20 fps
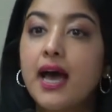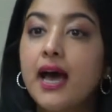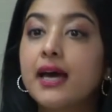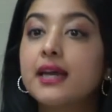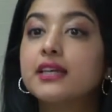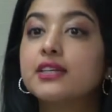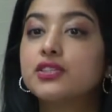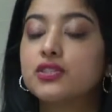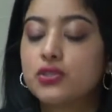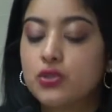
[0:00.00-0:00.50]

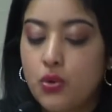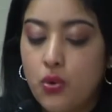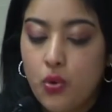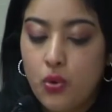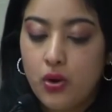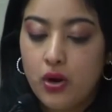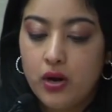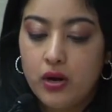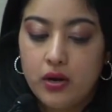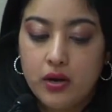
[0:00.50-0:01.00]
at its
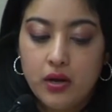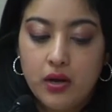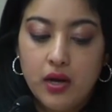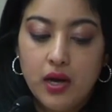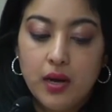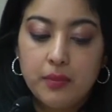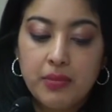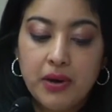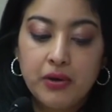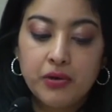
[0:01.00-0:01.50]
core,
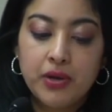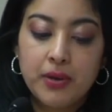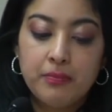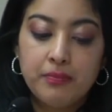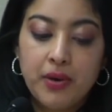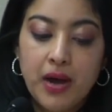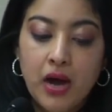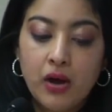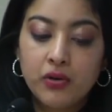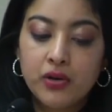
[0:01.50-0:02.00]
about
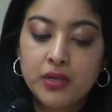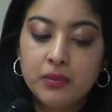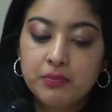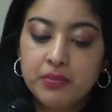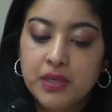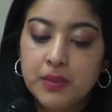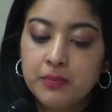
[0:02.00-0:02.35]
empowering